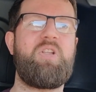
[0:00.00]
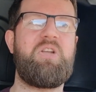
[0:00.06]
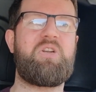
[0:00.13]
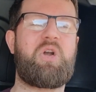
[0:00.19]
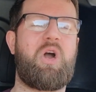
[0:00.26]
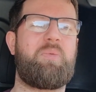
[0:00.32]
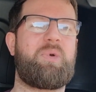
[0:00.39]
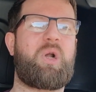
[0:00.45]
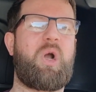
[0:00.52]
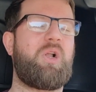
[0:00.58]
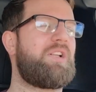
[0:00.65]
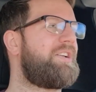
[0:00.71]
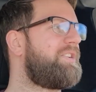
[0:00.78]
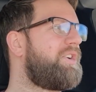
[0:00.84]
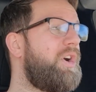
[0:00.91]
Got him a
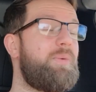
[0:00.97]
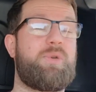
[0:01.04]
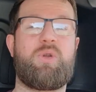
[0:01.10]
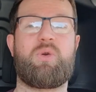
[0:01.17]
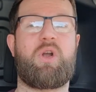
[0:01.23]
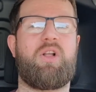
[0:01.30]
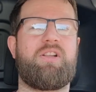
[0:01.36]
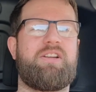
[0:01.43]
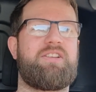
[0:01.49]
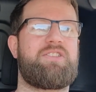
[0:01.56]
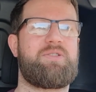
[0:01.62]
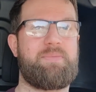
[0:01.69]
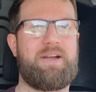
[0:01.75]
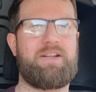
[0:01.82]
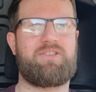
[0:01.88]
collar. Got him a new collar
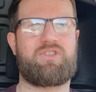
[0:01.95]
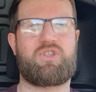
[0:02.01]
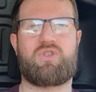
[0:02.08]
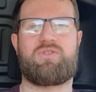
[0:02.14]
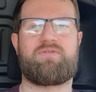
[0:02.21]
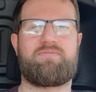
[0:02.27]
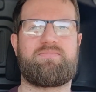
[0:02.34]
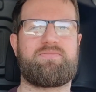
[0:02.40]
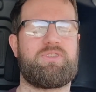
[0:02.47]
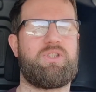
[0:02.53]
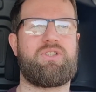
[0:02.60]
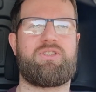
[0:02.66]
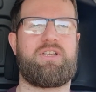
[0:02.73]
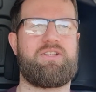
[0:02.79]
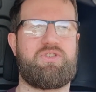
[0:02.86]
to match.
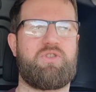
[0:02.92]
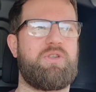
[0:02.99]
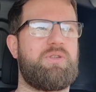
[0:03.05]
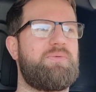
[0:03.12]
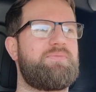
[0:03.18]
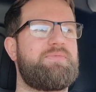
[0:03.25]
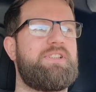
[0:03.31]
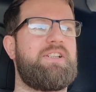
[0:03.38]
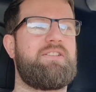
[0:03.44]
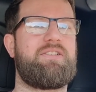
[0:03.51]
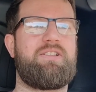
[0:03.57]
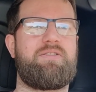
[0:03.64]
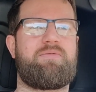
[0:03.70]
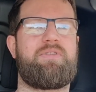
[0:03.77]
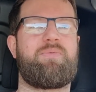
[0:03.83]
Because I should, yeah,
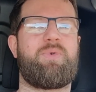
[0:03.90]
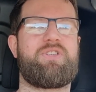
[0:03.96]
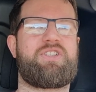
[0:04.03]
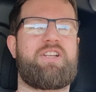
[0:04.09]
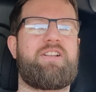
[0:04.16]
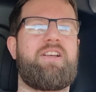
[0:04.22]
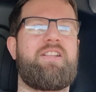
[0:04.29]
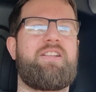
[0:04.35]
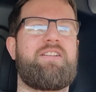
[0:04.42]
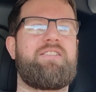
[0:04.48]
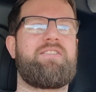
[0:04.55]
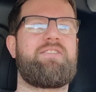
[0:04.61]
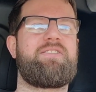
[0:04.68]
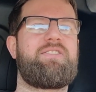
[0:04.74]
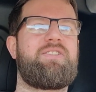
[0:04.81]
he was sad like that.
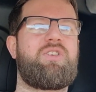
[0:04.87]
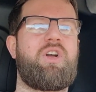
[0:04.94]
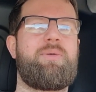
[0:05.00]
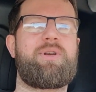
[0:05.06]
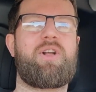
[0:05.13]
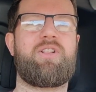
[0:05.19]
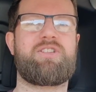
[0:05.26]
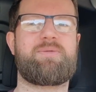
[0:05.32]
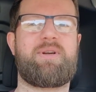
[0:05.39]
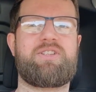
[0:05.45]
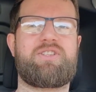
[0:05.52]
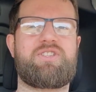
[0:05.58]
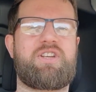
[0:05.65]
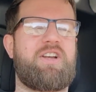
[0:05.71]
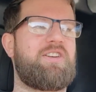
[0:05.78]
Got him a collar to
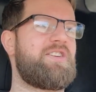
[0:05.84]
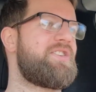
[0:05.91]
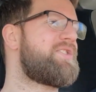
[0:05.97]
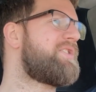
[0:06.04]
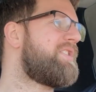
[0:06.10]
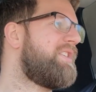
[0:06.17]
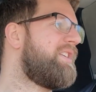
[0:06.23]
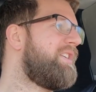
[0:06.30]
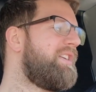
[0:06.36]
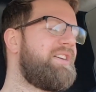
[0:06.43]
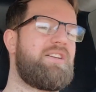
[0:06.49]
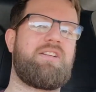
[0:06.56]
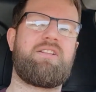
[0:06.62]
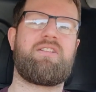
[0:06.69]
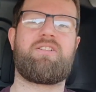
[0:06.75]
match his harness.
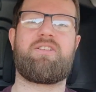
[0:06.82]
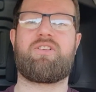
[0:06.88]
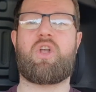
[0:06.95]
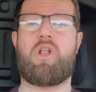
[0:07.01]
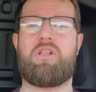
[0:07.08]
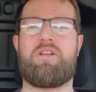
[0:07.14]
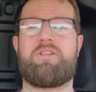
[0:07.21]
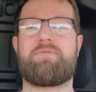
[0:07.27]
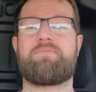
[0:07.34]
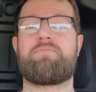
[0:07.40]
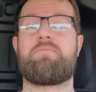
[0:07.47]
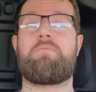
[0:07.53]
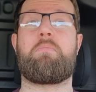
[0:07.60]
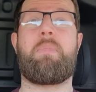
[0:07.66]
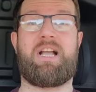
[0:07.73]
Collar,
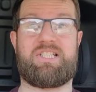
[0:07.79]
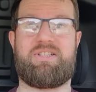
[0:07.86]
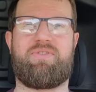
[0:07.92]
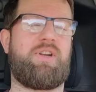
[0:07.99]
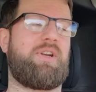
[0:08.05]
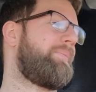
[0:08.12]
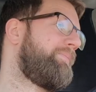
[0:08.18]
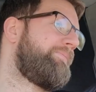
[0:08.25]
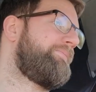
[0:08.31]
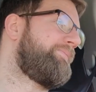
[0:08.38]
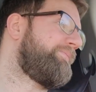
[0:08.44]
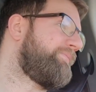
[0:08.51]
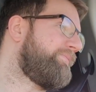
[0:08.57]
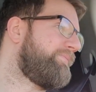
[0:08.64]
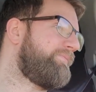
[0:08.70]
massive on him.
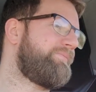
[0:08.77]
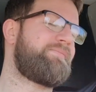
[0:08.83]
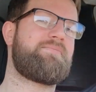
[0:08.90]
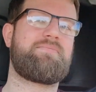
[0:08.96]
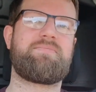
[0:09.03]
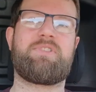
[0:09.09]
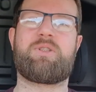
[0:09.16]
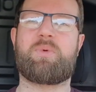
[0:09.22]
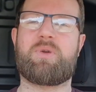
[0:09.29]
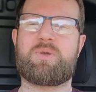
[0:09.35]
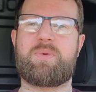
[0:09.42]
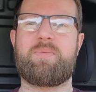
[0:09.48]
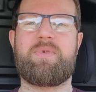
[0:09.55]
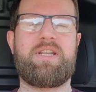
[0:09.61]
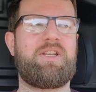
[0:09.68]
It's supposed to
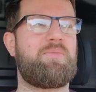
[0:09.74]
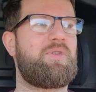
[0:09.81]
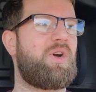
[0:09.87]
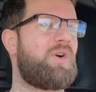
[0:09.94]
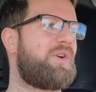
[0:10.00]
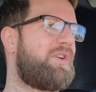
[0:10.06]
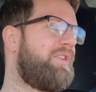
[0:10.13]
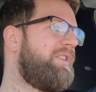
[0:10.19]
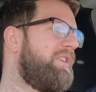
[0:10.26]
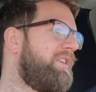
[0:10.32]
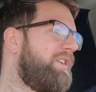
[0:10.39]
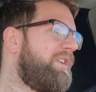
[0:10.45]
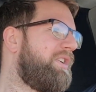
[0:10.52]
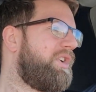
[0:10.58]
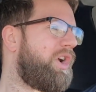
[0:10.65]
be a medium dog.
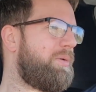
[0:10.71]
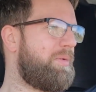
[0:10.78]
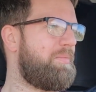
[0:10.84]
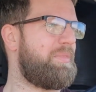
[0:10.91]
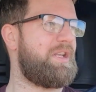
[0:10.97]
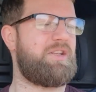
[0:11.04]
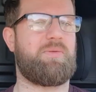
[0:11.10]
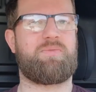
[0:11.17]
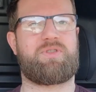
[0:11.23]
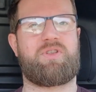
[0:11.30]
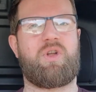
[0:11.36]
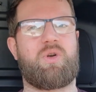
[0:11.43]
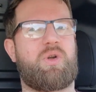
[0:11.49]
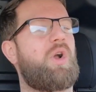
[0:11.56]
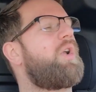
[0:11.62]
Got him a medium
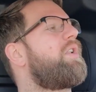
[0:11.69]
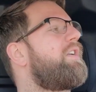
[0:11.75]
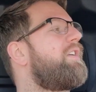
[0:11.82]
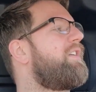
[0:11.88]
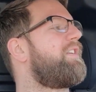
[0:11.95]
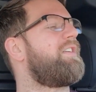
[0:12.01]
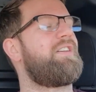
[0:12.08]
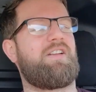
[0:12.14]
dog collar.